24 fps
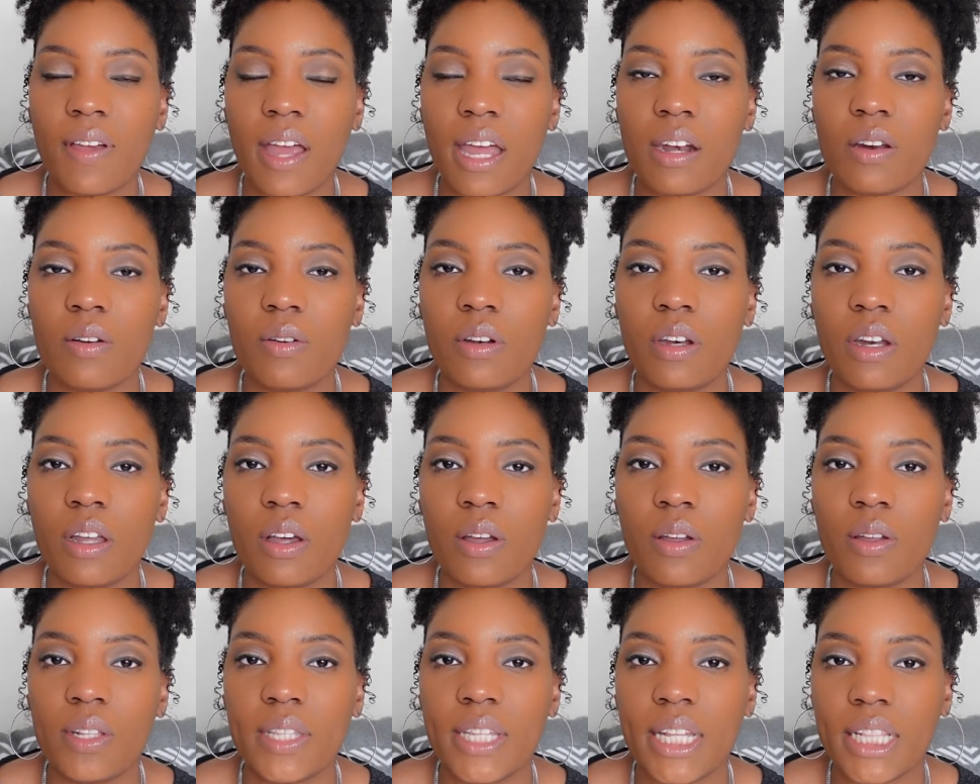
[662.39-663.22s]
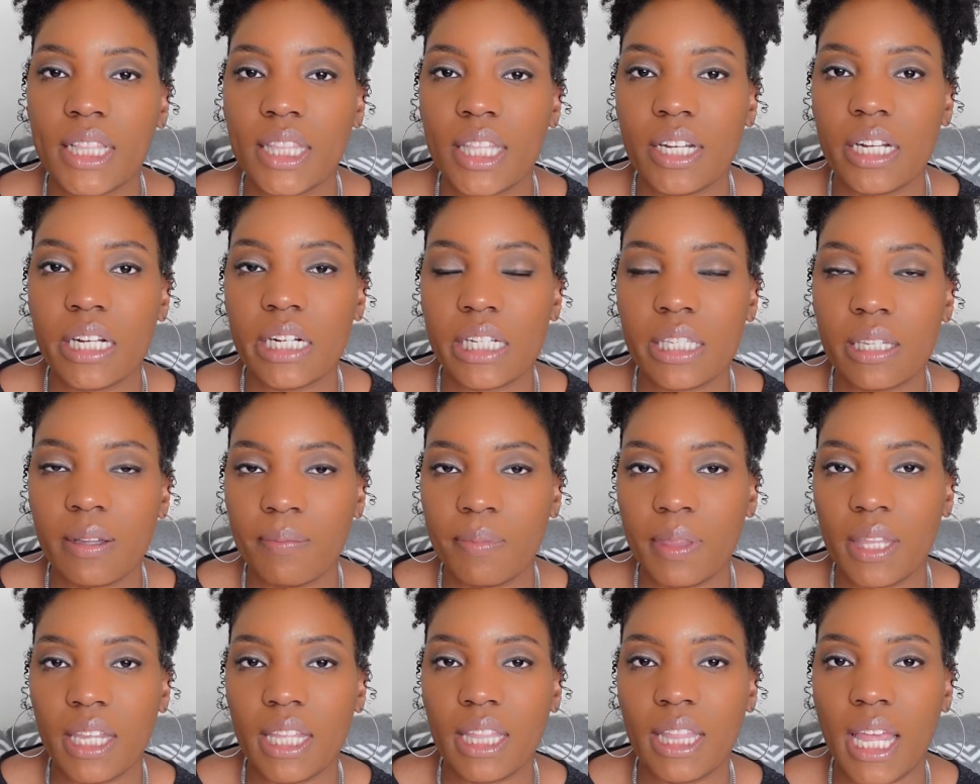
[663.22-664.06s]
I don't know that there's
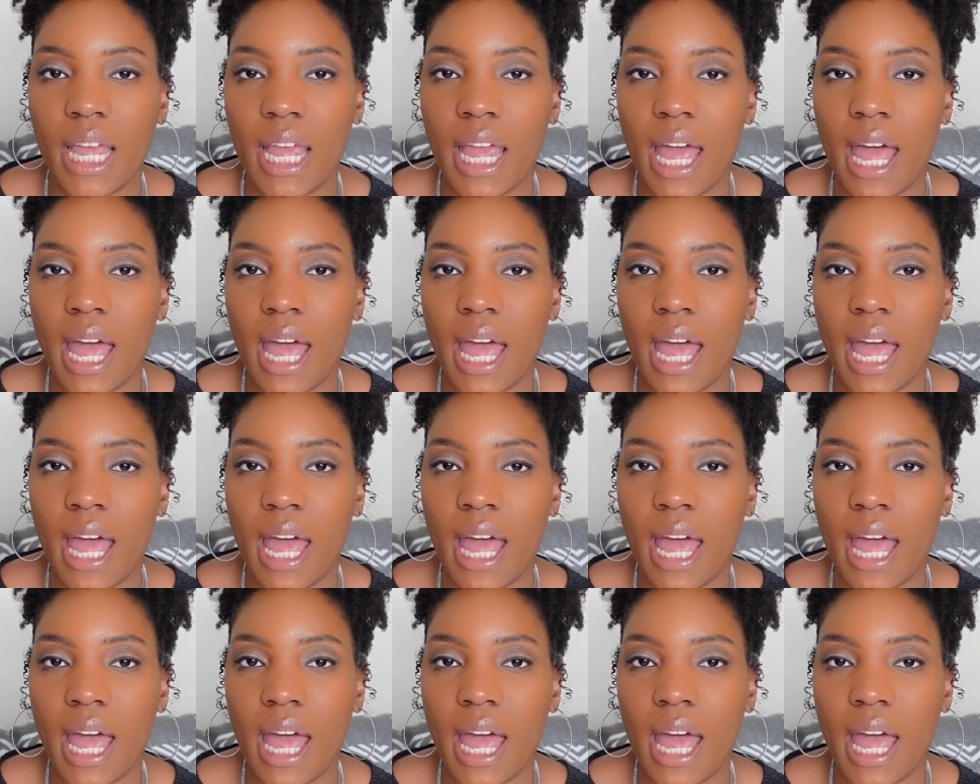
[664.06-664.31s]
something that